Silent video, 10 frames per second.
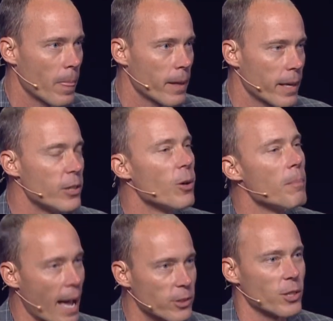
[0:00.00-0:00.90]
Can you
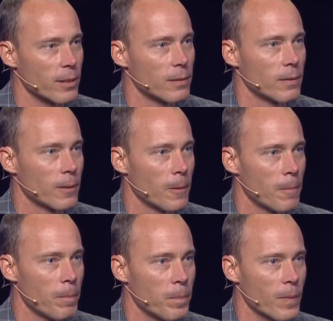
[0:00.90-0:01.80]
imagine
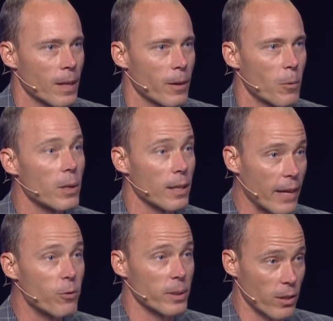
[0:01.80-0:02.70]
what
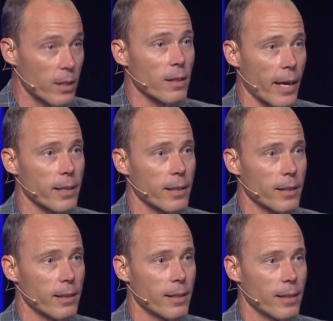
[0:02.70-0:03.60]
life would look like
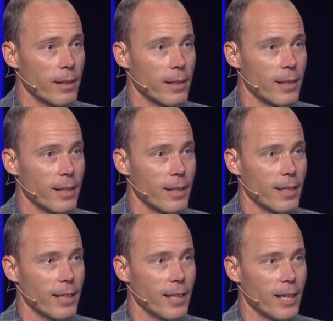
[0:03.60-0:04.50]

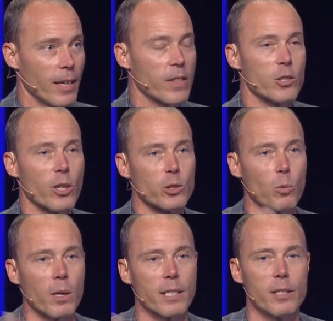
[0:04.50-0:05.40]
if the church
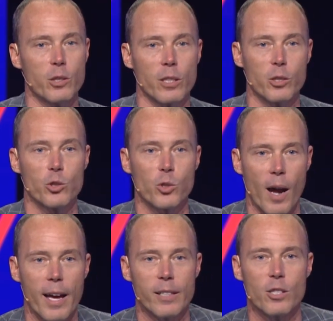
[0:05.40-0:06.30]
wasn't just
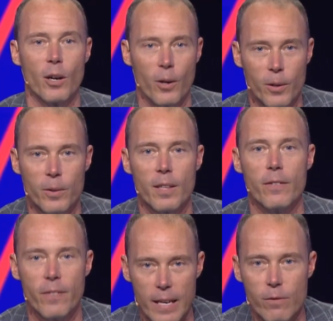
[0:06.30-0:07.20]
trying to earn the
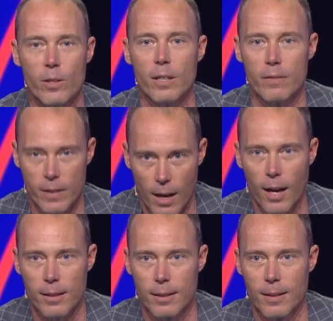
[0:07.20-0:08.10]
favor of
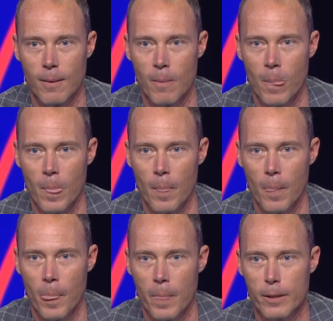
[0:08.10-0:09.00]
God
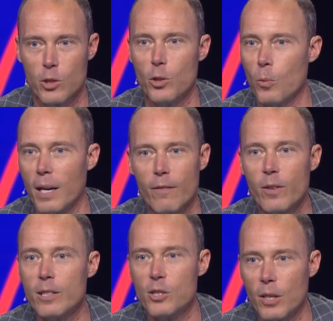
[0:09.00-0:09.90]
to do
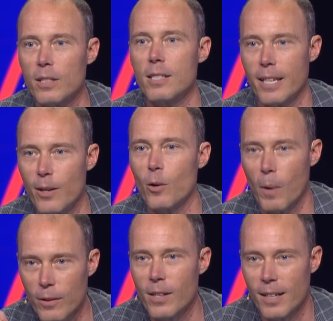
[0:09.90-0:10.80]
whatever it took to hear,
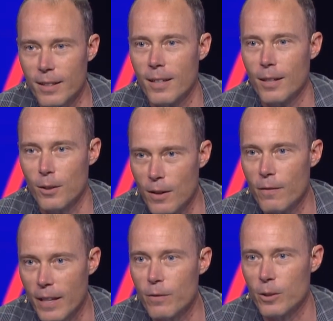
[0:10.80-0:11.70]
"Well done, good and
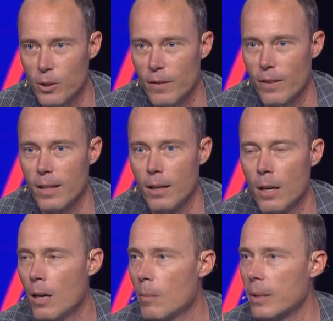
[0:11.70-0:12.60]
faithful servant,"
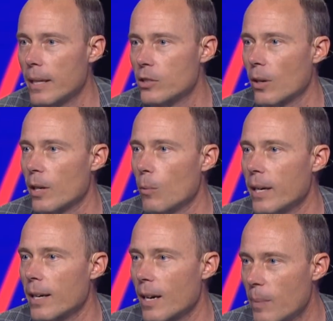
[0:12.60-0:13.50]
but they started
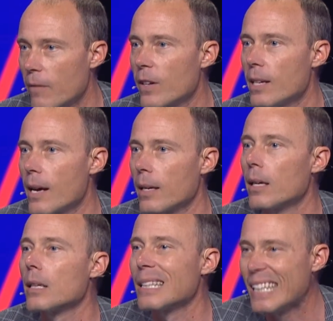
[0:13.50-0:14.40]
waking up every day,
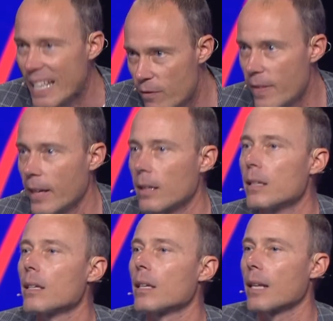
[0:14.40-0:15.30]

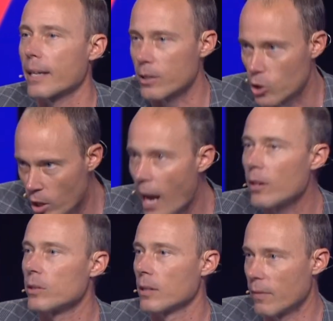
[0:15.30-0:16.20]
living like a
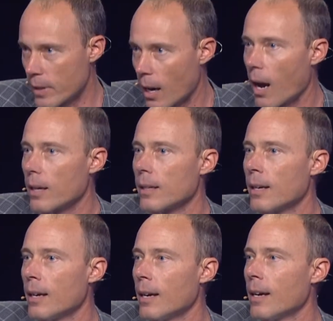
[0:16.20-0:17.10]
child of God,
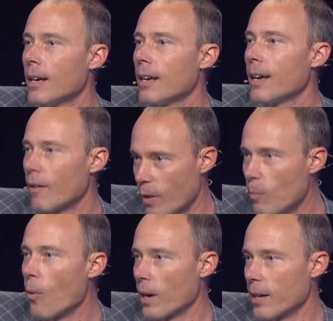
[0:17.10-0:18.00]
every
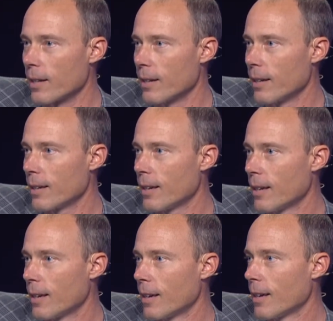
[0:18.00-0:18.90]
morning,
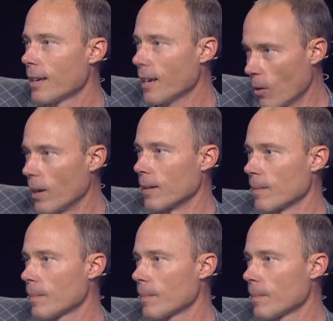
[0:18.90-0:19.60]
hearing,